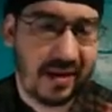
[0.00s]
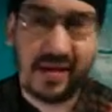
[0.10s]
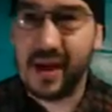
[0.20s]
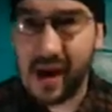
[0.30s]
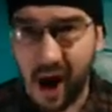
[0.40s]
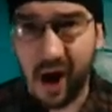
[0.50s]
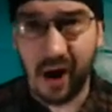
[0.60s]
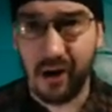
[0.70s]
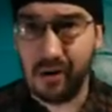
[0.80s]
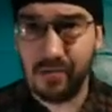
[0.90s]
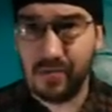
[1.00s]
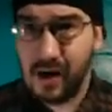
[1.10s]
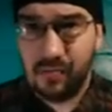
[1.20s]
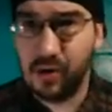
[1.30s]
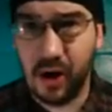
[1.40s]
And they are.
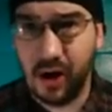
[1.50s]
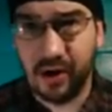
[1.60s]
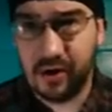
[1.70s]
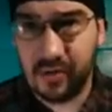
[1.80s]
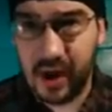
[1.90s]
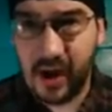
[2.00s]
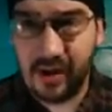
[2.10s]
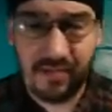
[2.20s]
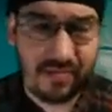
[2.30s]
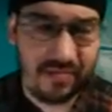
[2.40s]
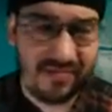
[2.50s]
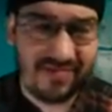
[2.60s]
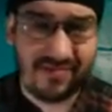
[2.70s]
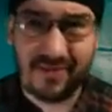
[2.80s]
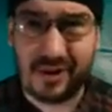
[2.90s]
I won't argue that.
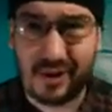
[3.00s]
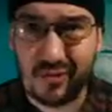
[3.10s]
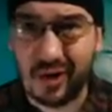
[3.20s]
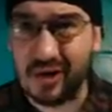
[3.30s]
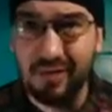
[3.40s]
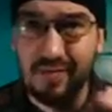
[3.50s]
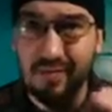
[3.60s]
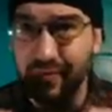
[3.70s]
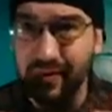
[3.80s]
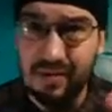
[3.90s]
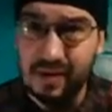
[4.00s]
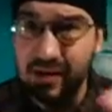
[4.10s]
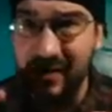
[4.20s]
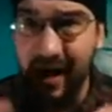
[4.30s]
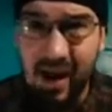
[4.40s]
Which one
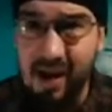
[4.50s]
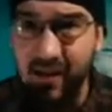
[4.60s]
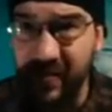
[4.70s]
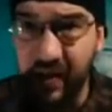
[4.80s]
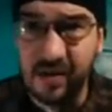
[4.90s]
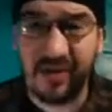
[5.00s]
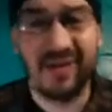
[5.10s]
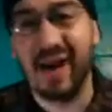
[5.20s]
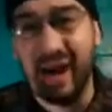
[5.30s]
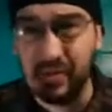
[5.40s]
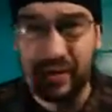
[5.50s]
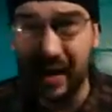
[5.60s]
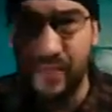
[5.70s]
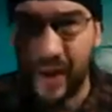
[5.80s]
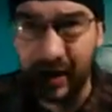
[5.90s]
is ahead of the other? I would
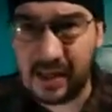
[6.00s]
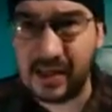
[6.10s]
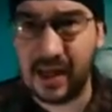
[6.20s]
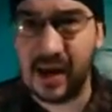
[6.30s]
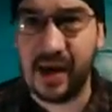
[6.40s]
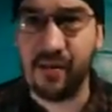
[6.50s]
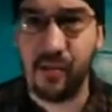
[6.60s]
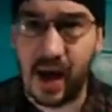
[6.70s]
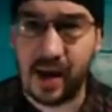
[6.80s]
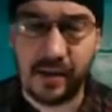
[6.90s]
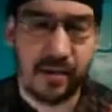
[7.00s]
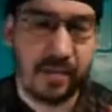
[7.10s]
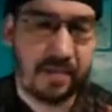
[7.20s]
say Becky's ahead of Ronda.